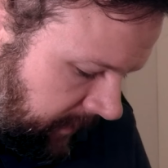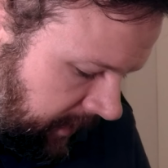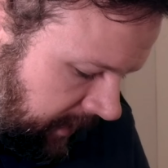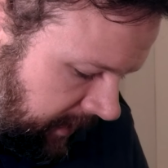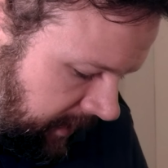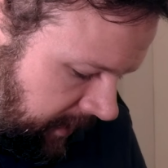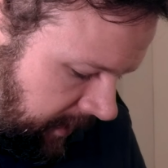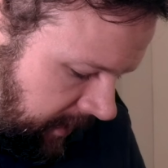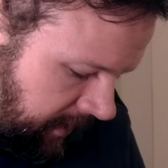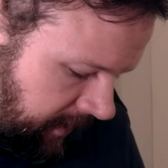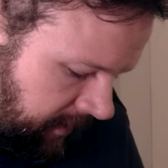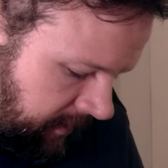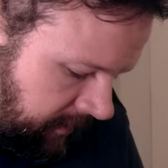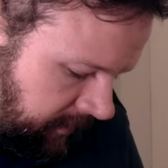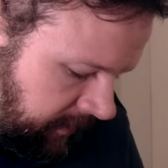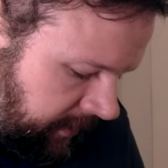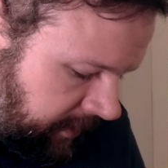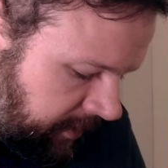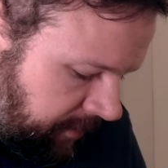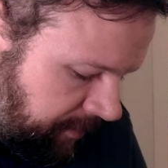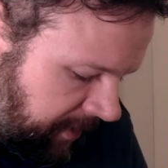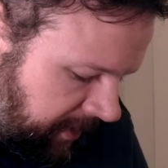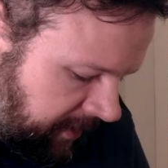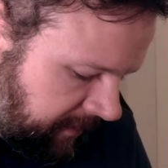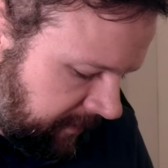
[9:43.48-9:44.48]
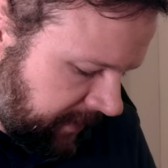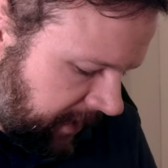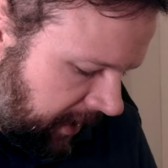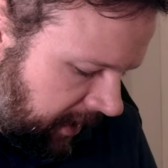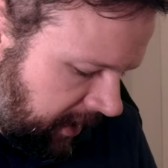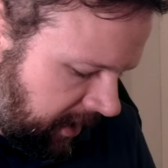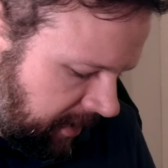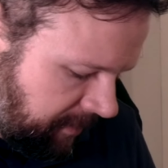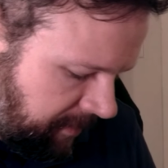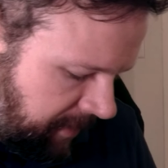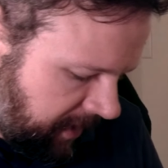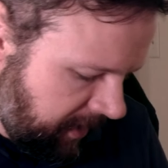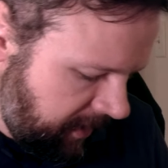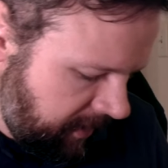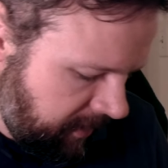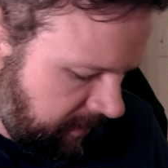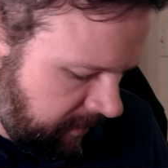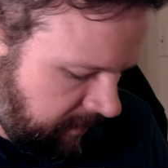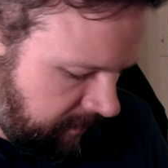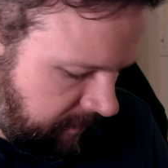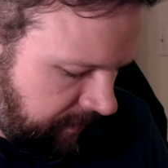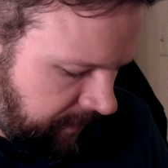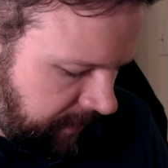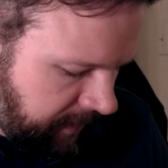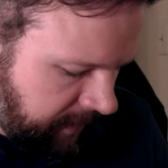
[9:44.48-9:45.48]
A little bit of talk
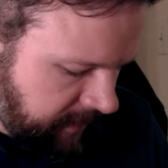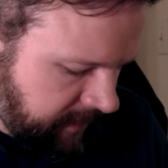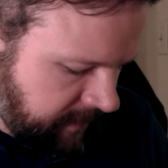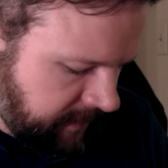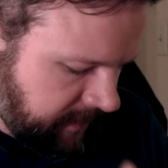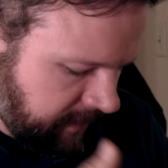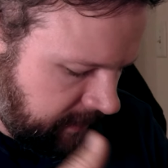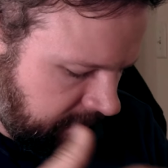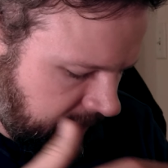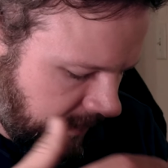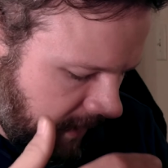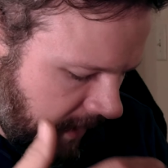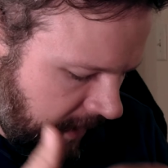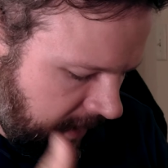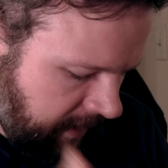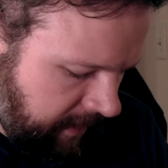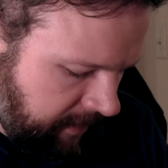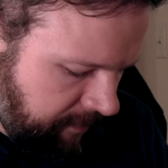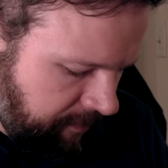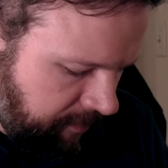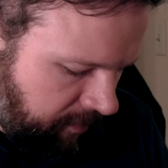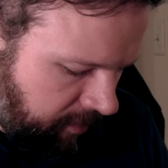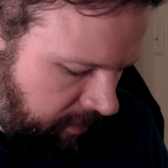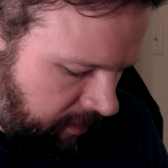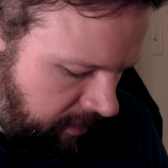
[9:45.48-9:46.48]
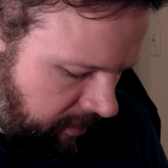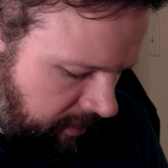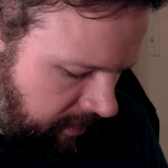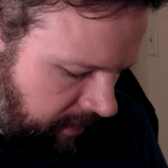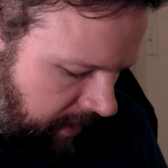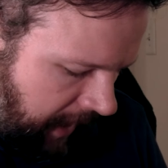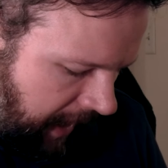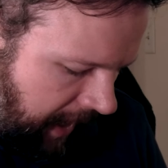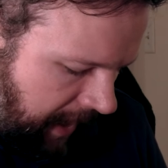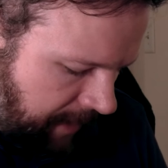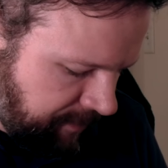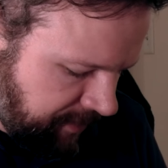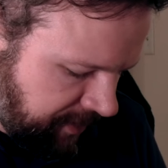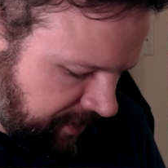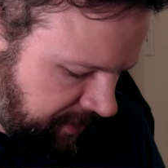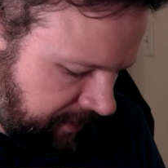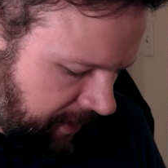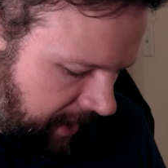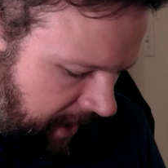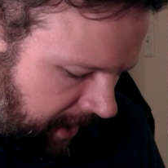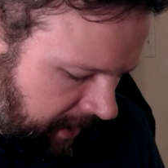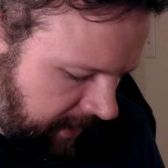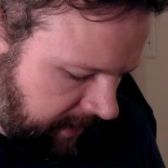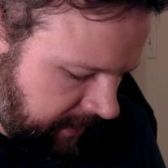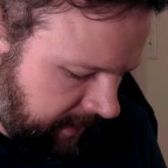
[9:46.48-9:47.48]
about things getting more
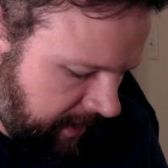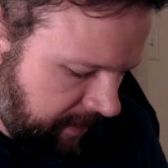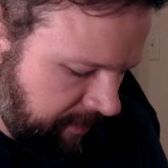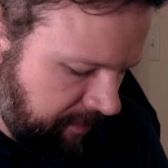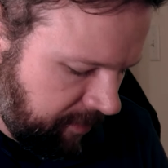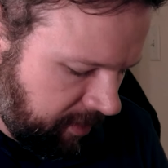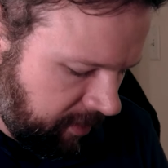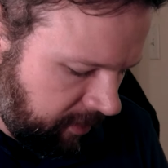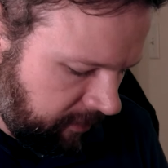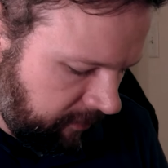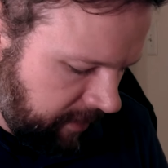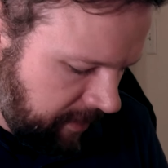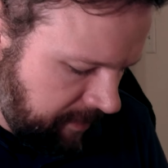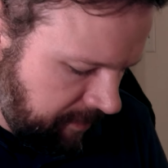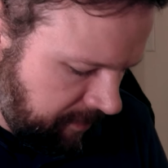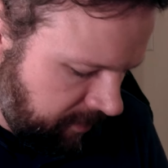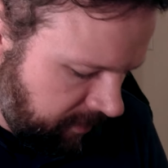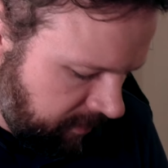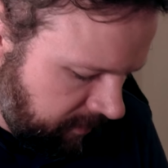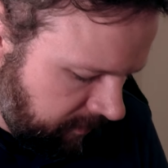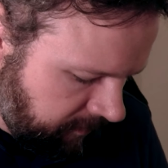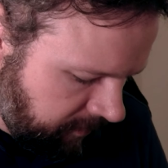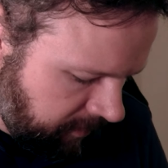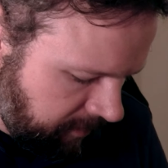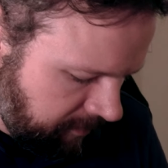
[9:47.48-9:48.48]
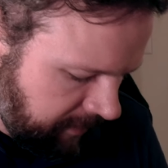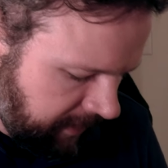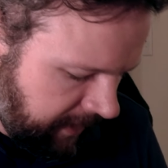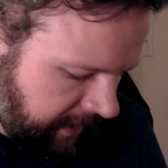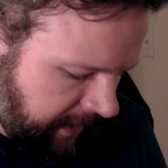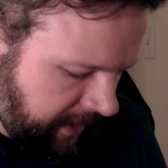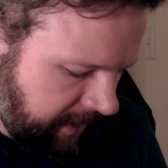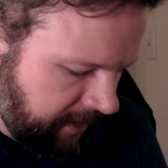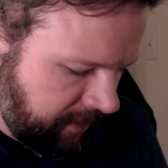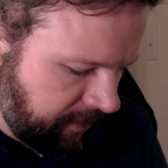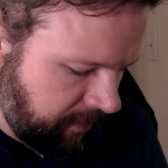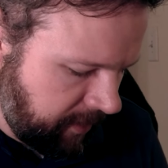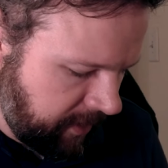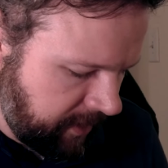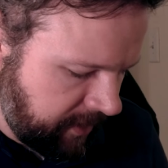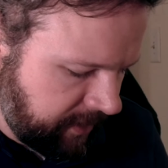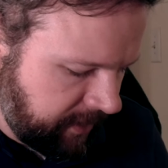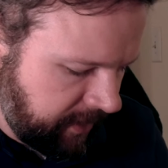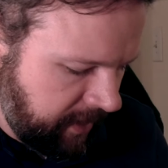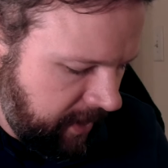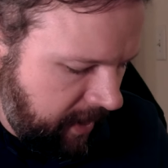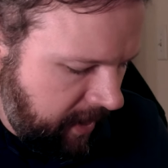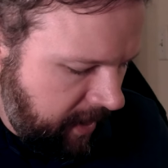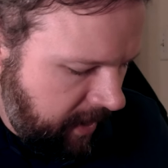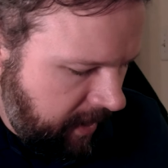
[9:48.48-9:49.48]
abstract and more removed from
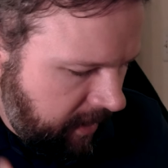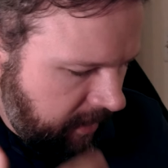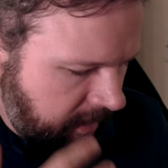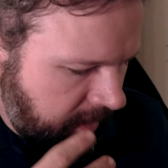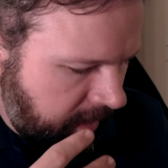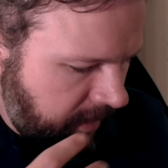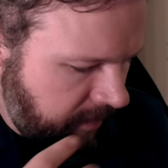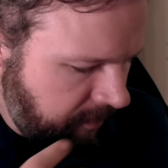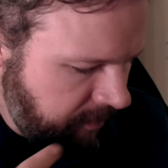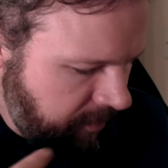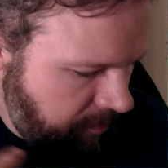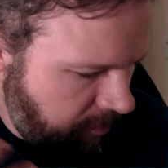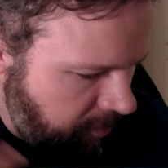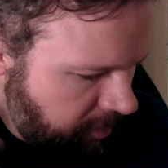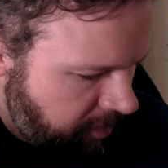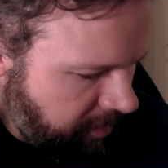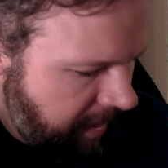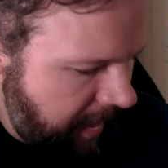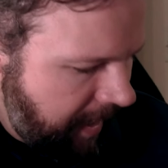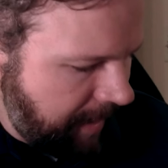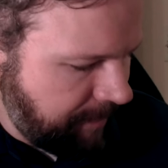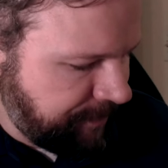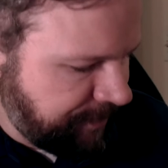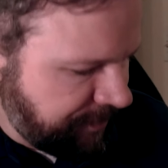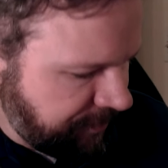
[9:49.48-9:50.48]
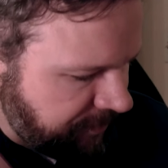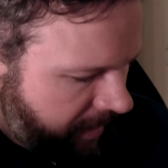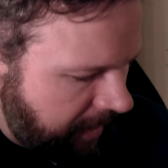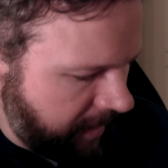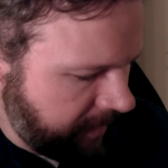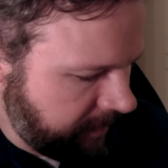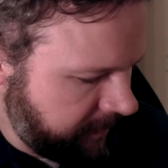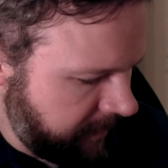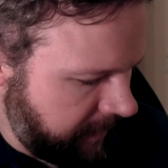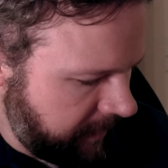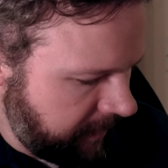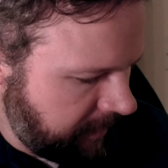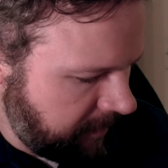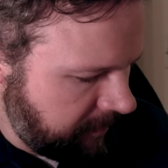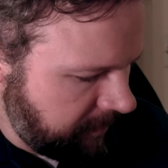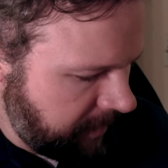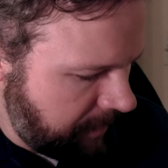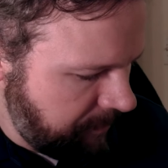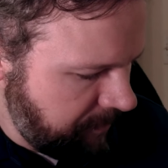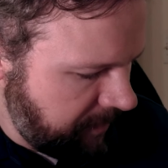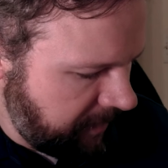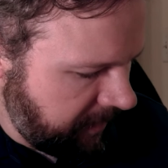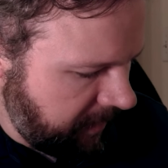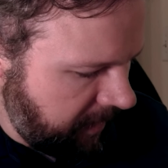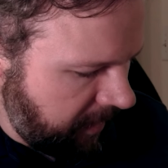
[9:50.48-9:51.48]
language, the more abstract they
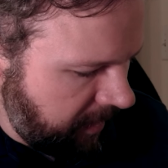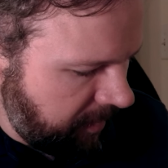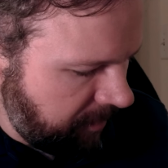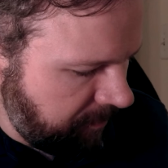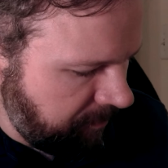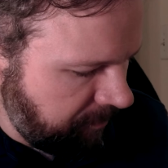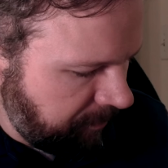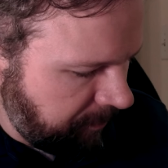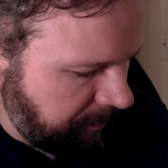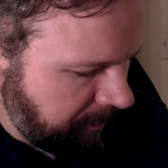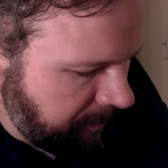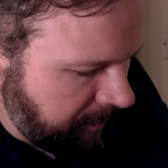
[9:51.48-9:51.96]
become.